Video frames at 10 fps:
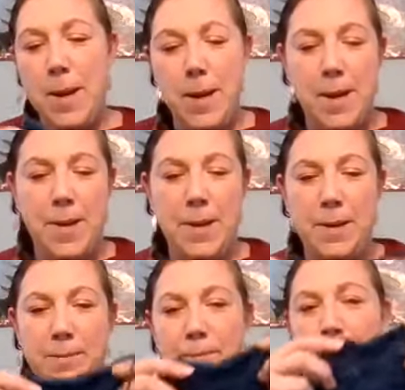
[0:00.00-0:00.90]

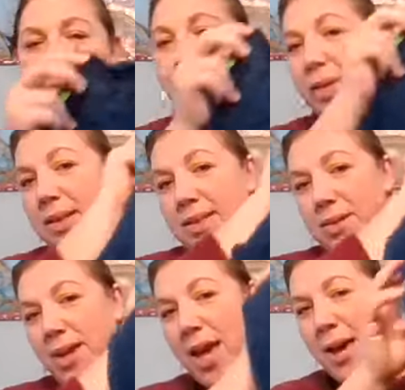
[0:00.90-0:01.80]
So
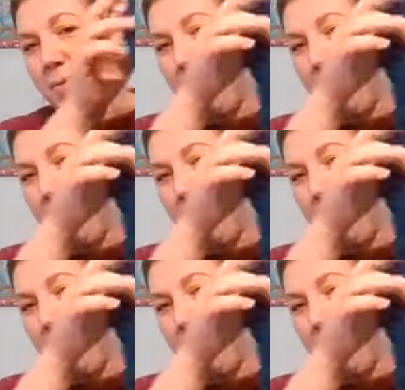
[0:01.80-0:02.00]
yeah.